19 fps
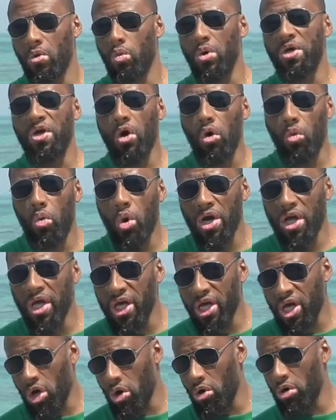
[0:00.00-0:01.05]
We don't want to
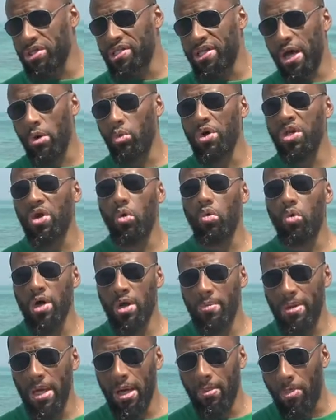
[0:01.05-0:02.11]
encourage that. We don't want
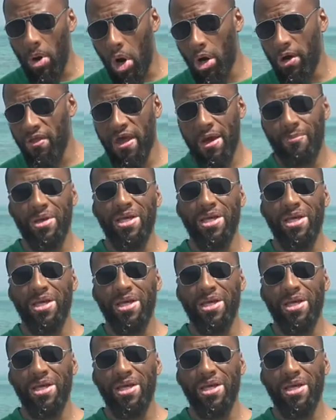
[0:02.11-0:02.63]
to be a part of that.